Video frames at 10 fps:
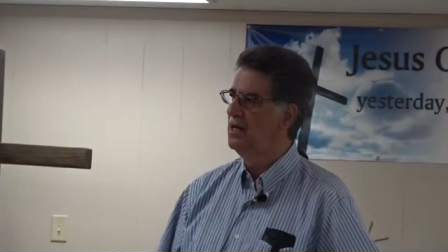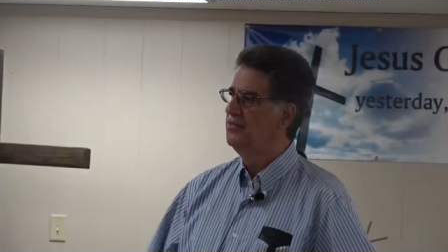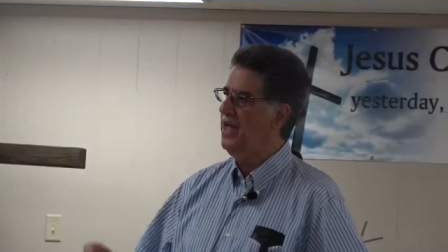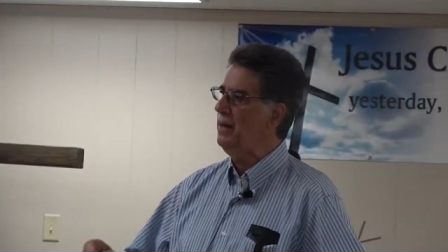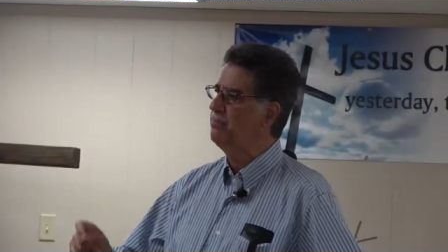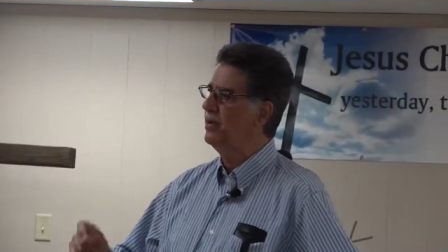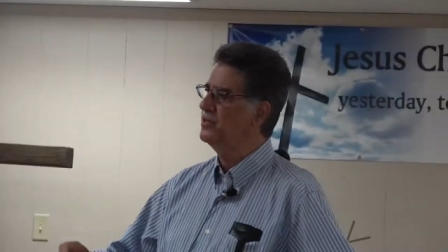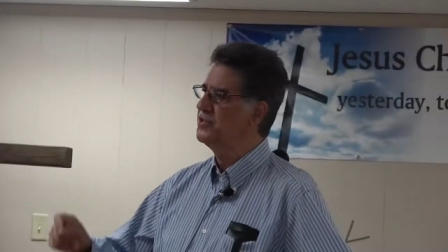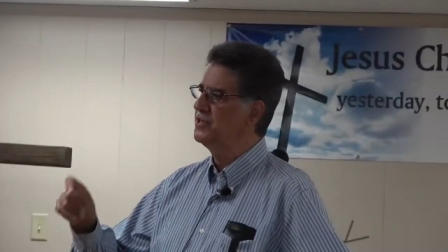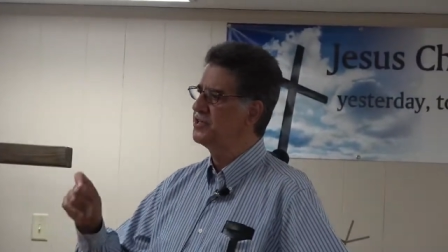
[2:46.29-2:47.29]
That
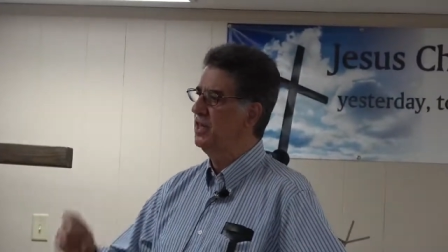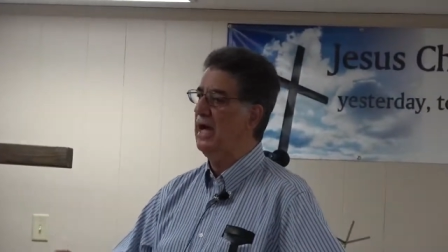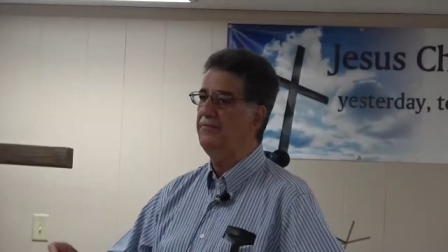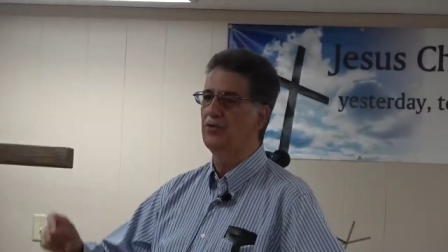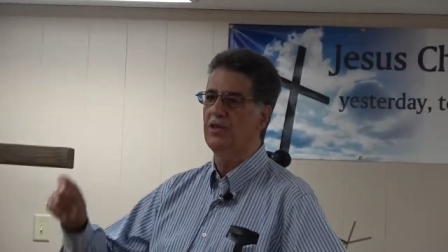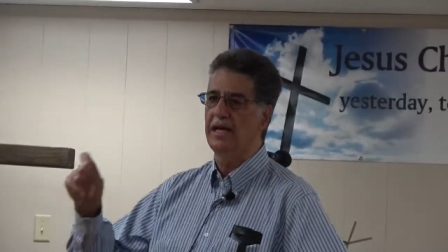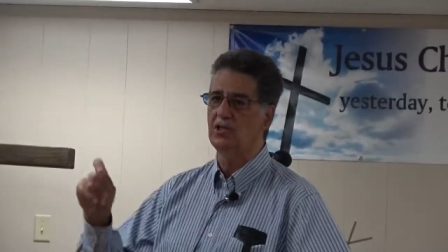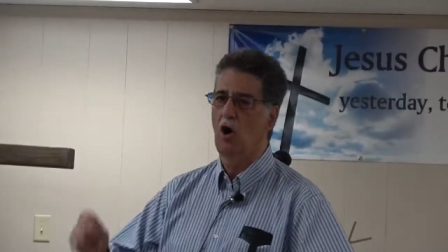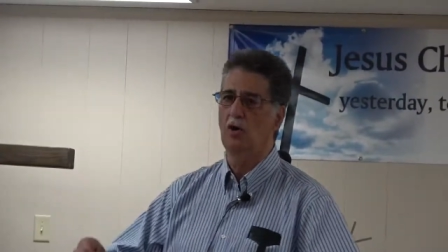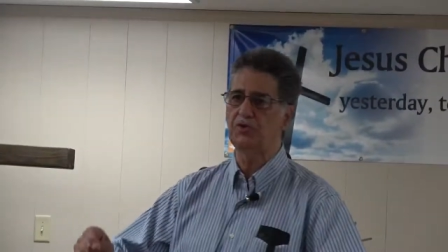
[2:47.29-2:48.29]
person's life or that
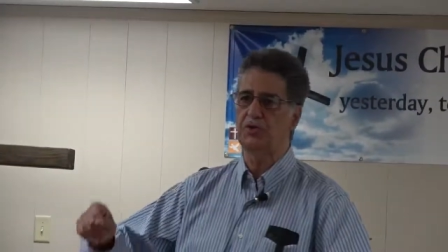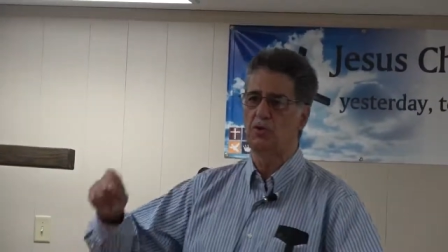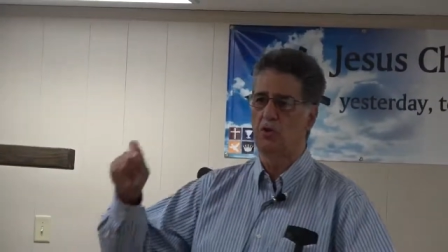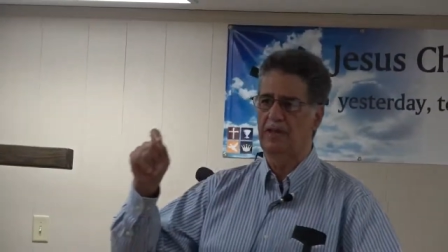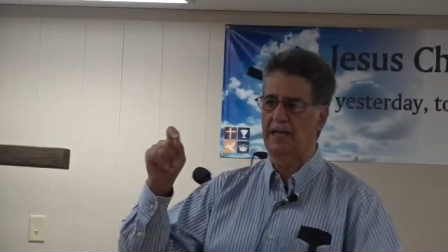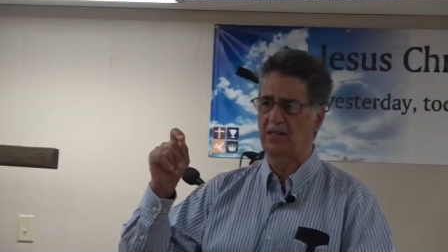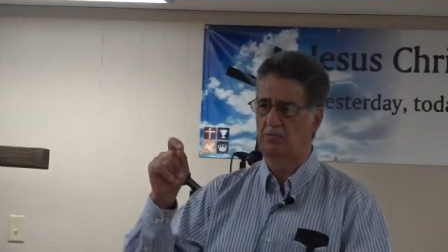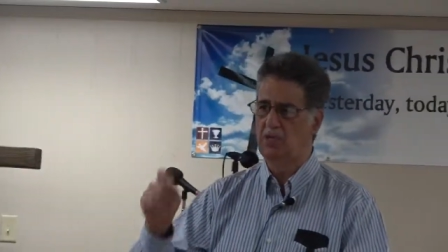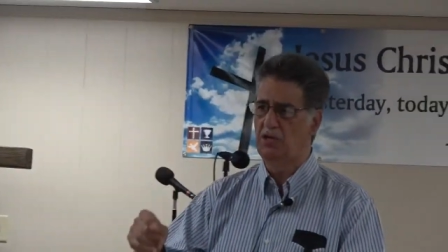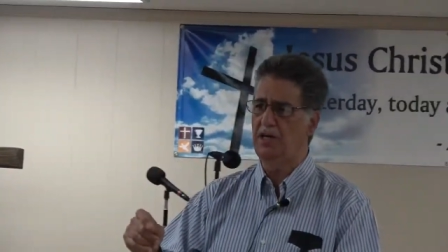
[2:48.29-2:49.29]
culture or that
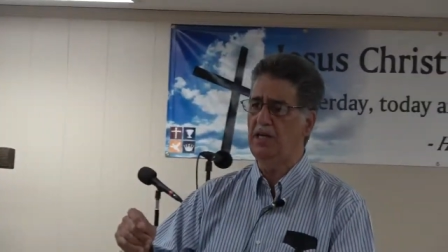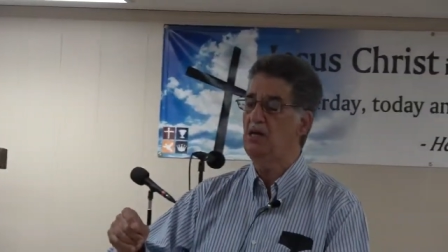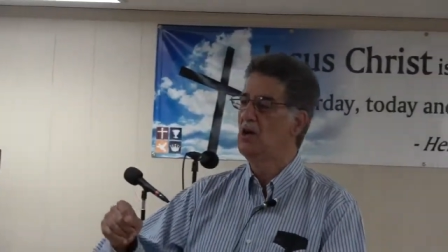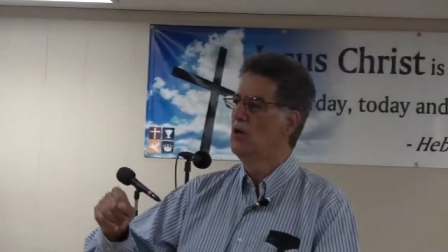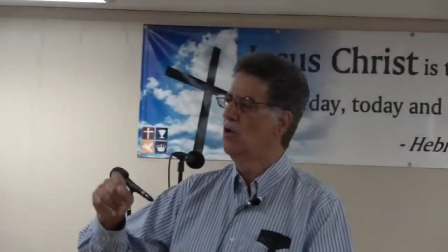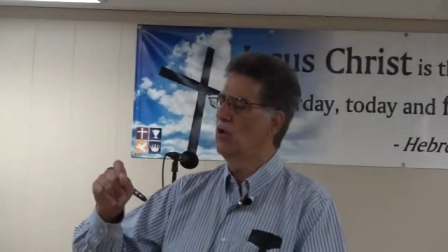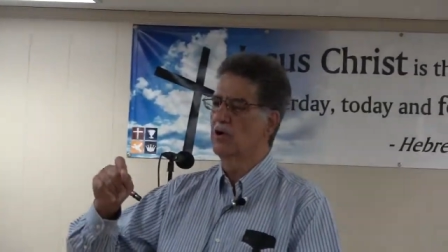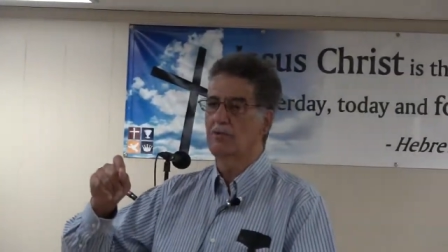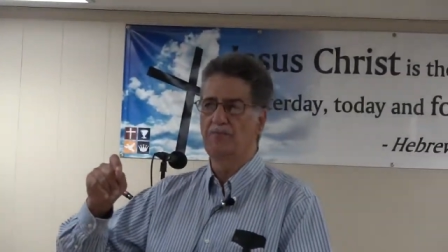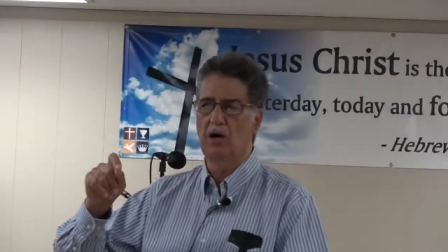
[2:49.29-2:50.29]
community or,